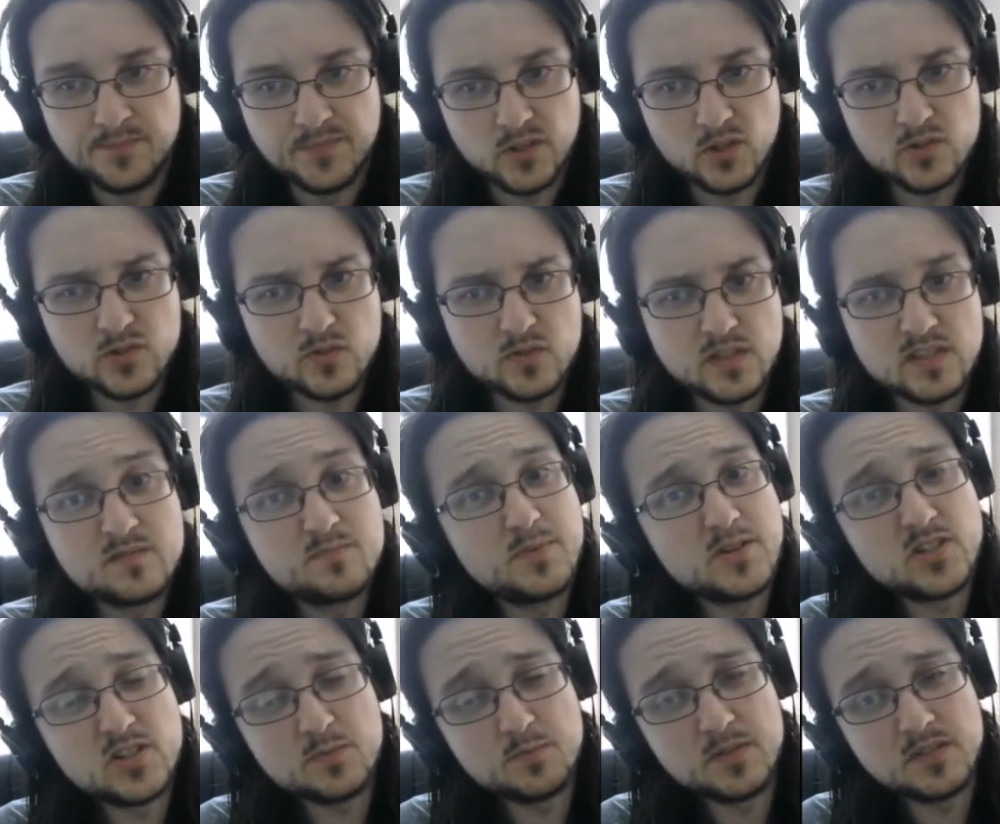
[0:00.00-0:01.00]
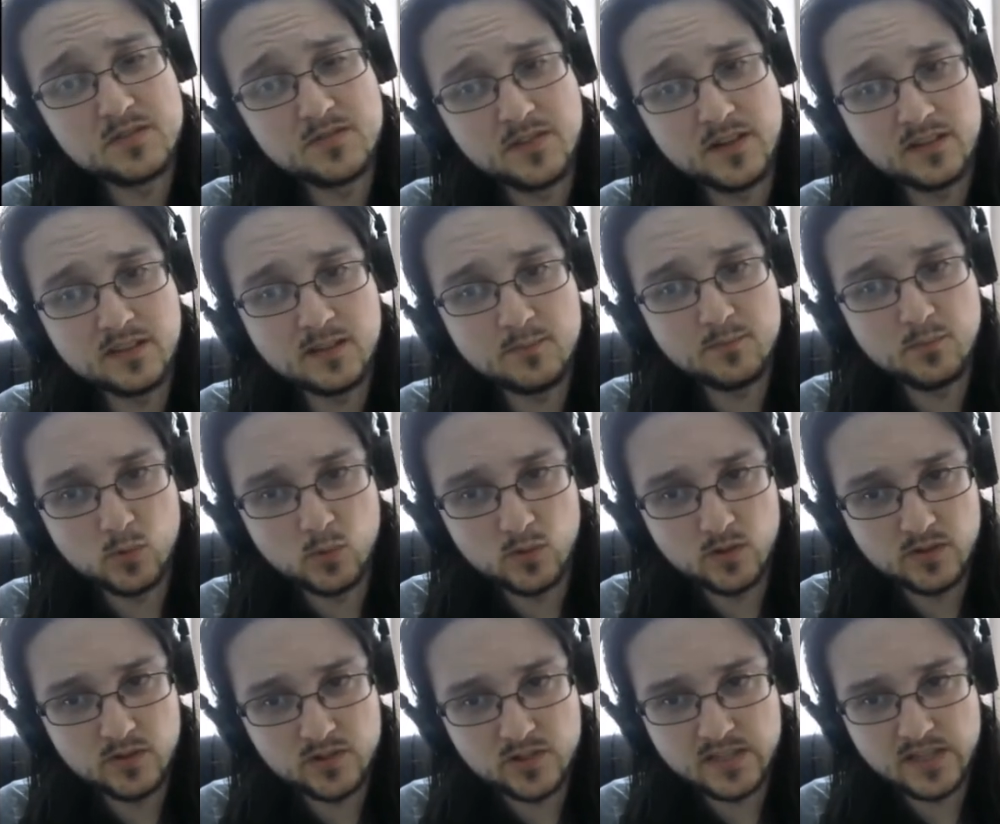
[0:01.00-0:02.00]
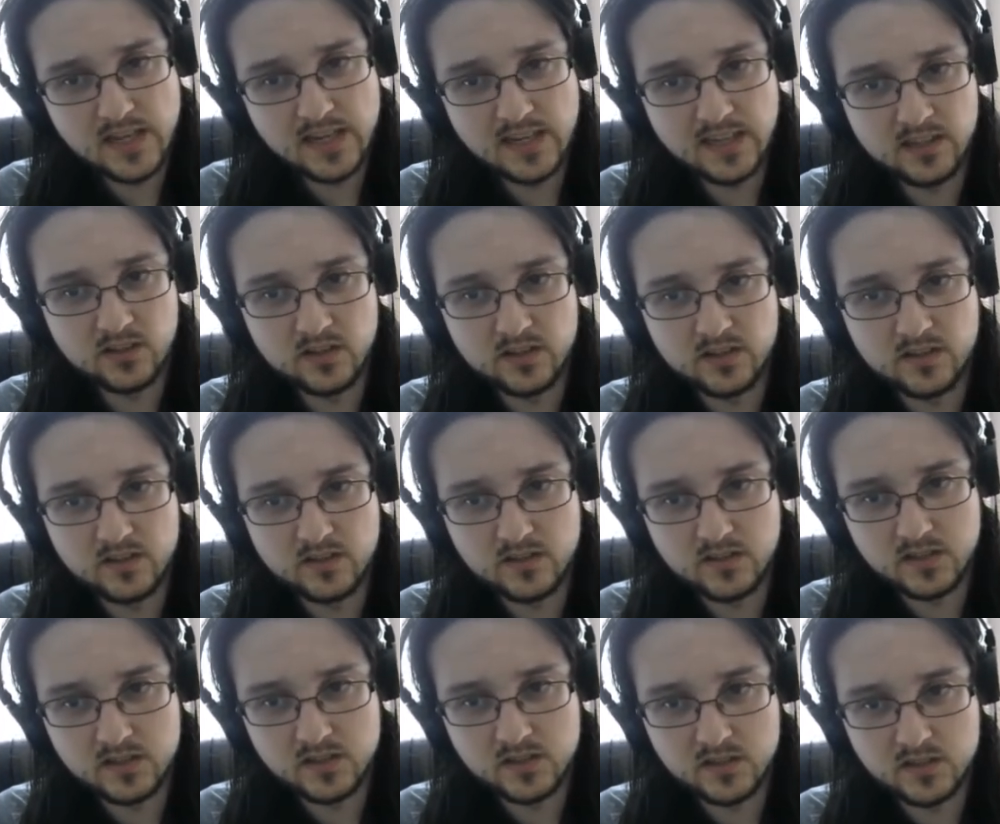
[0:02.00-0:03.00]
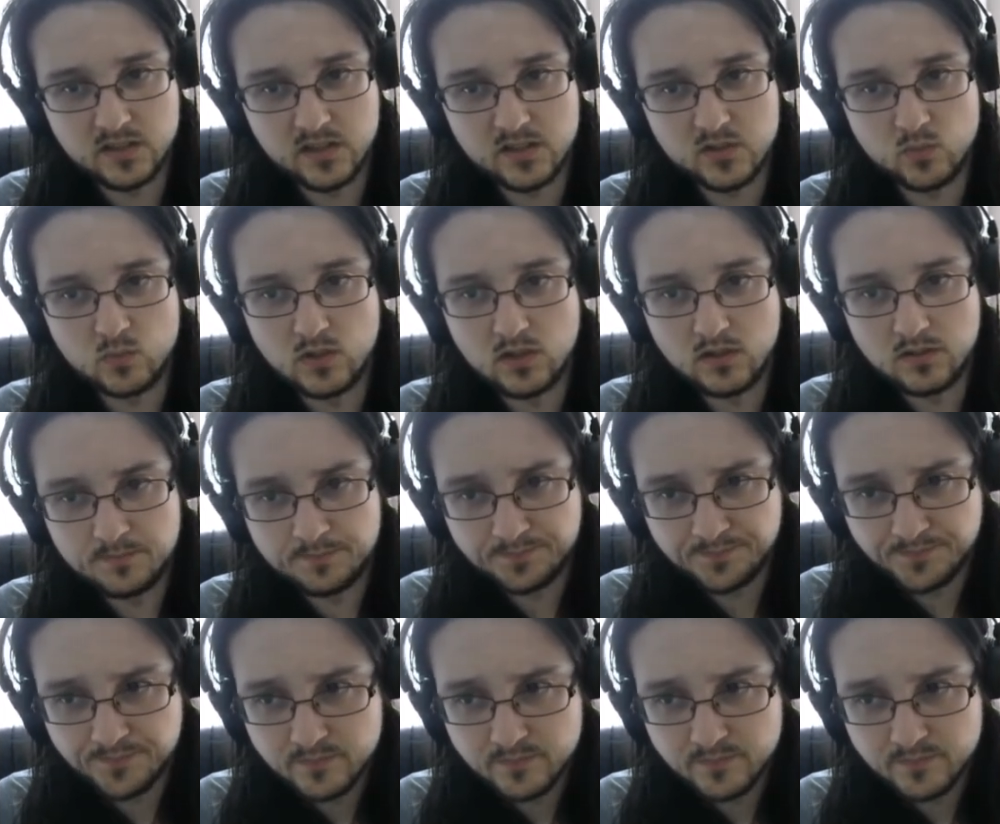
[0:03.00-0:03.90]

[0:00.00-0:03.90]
Also, this bishop is fairly poor, just hitting on this wall.